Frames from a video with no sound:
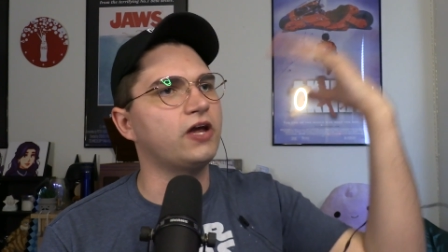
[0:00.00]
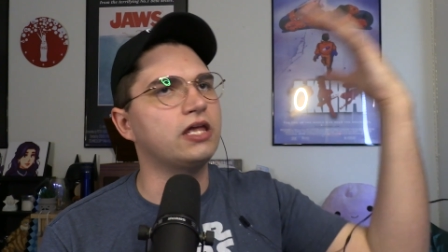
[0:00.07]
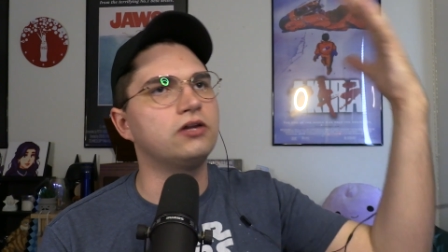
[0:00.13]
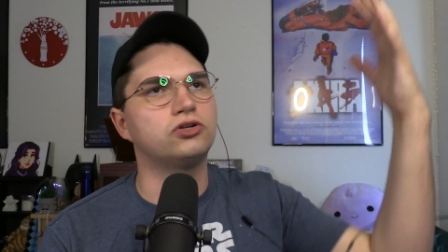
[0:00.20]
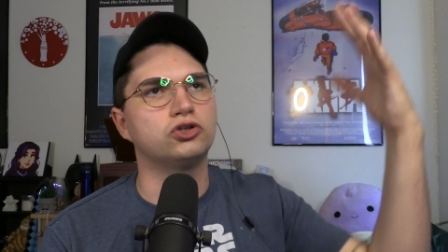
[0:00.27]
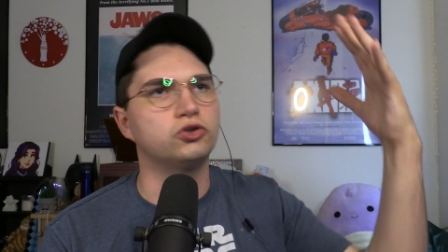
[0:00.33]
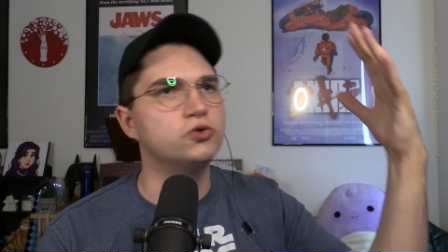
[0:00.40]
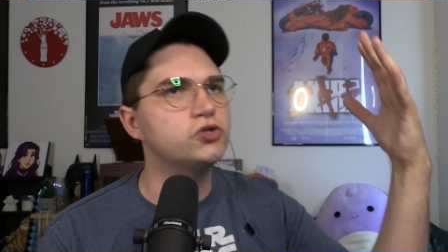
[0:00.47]

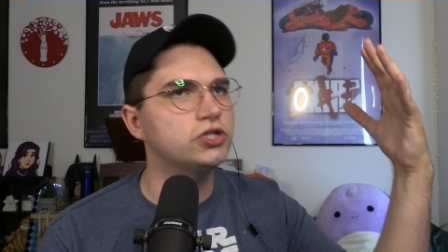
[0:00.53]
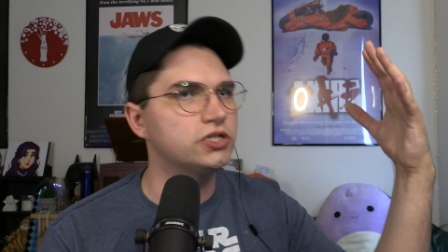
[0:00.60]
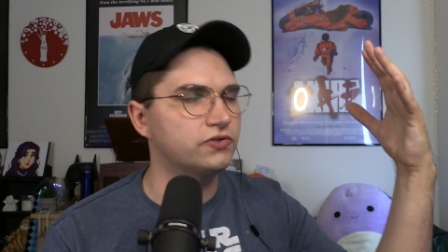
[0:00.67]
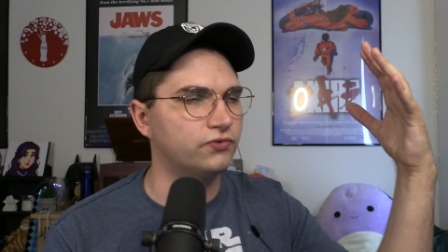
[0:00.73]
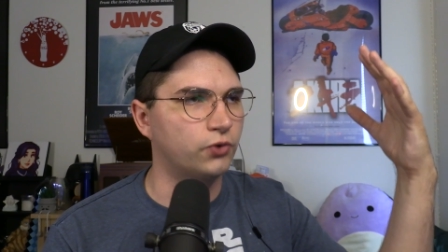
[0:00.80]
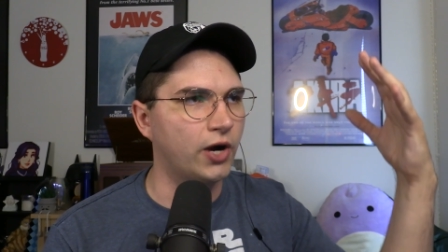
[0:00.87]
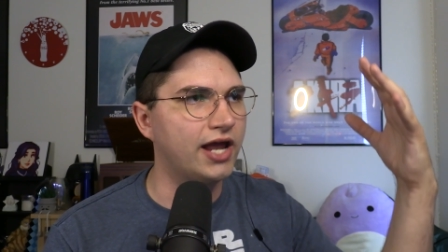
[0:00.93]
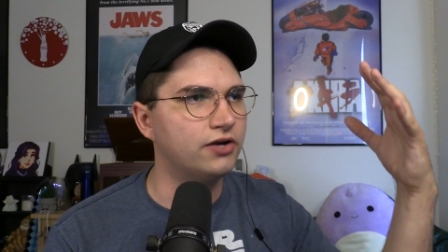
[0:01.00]
fucking delusions
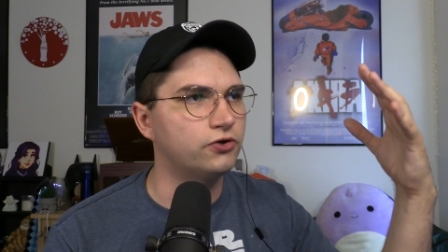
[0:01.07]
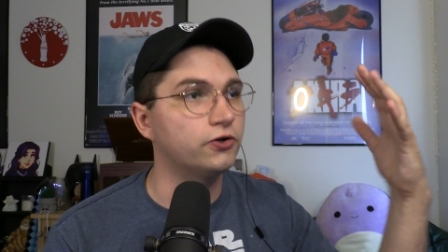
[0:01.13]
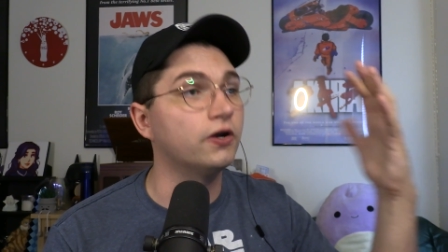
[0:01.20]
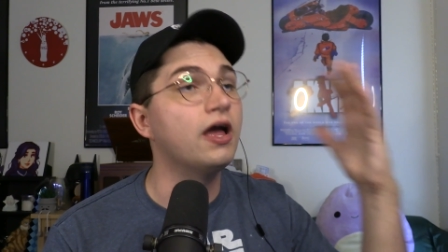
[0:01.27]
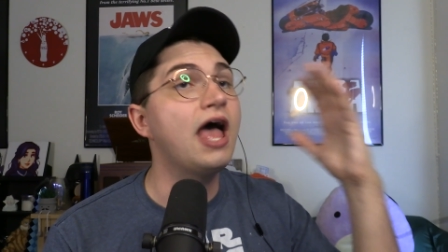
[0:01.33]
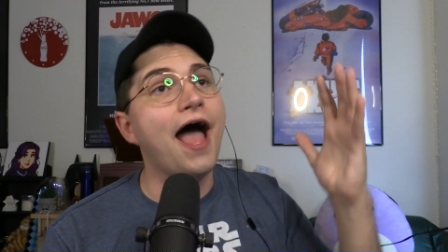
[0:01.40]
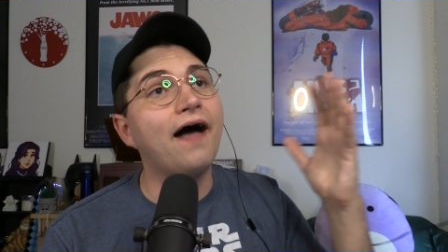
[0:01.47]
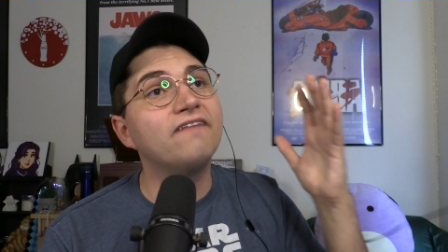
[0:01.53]
of
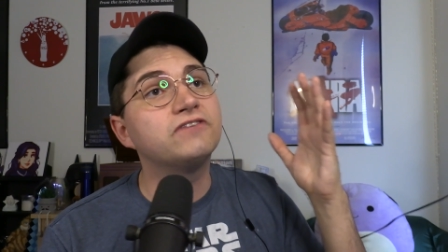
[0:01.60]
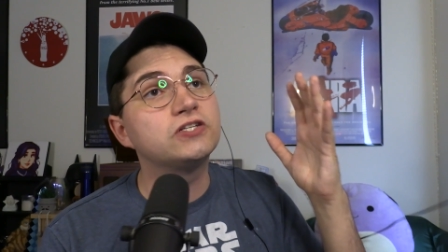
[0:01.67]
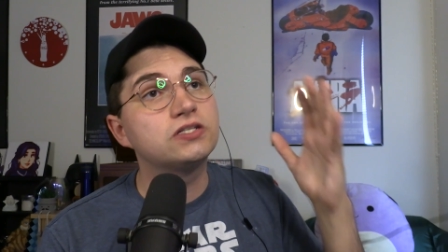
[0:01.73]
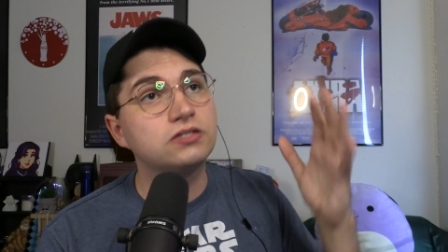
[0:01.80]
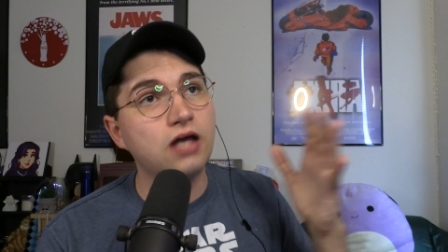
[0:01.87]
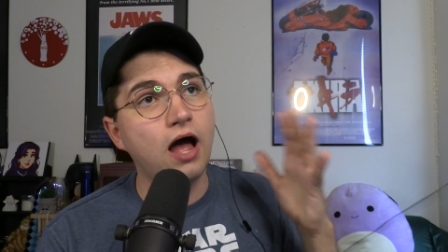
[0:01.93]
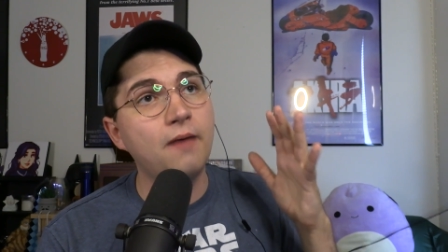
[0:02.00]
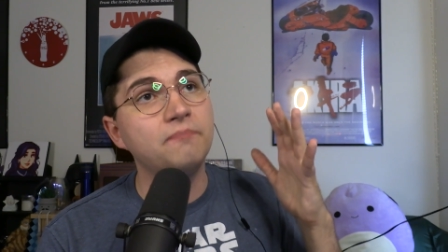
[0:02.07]
grandeur have
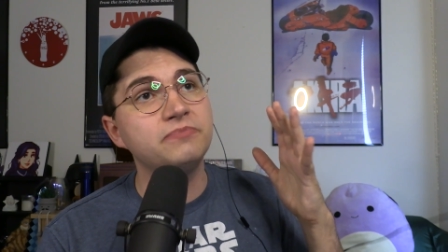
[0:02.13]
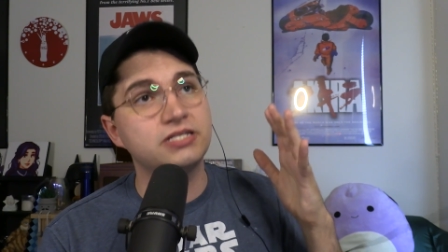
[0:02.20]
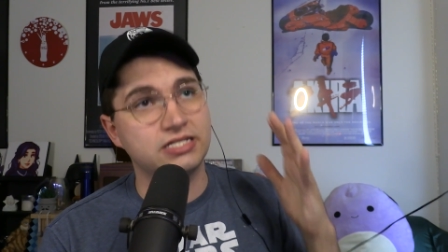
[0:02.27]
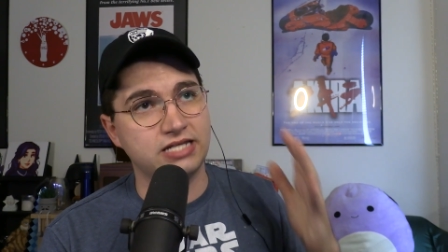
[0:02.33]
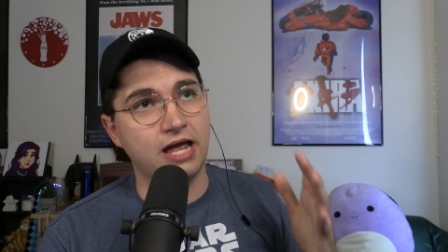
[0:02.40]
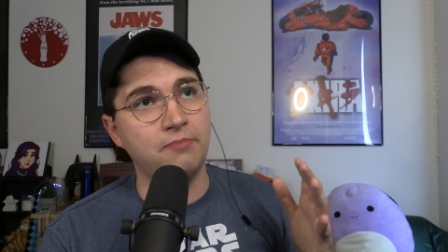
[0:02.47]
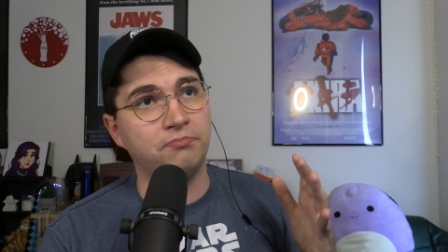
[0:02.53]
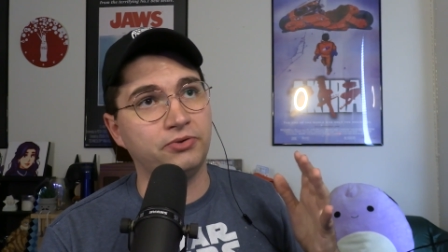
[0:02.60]
some
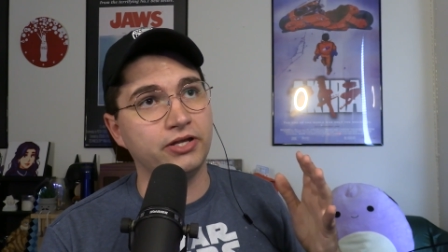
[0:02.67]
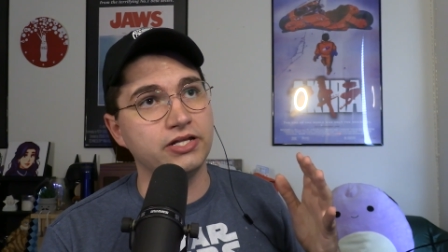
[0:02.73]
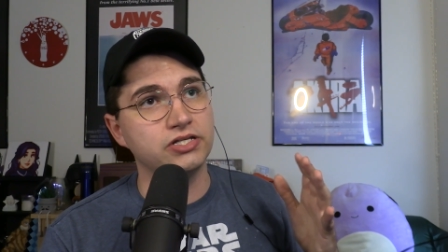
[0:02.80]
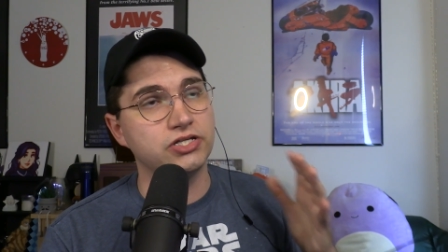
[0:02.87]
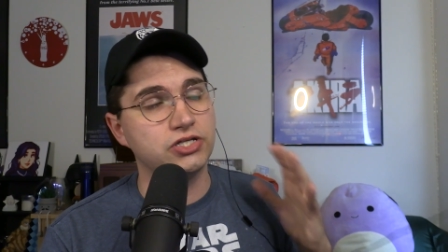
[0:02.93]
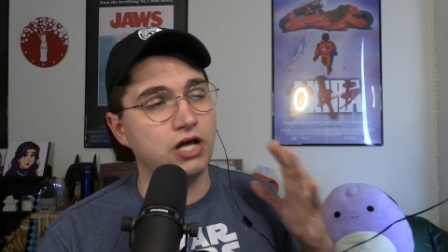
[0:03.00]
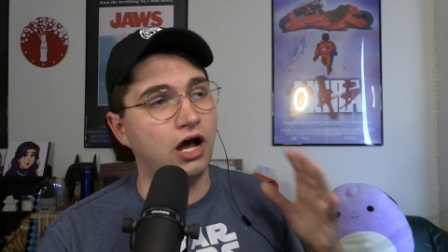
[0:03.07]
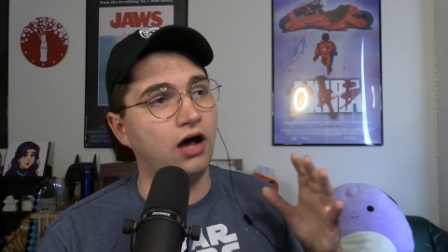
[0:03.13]
semblance